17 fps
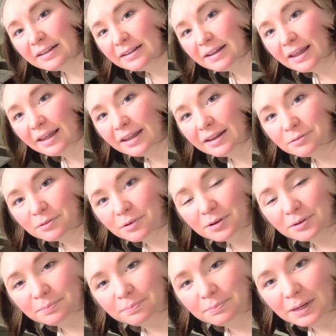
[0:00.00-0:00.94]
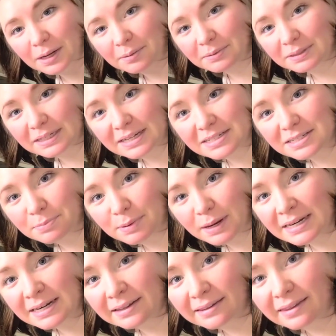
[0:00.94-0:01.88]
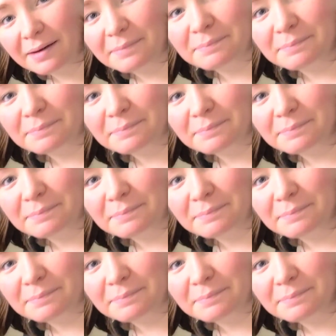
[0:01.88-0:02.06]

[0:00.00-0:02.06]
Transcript: and then we'll be able to get to painting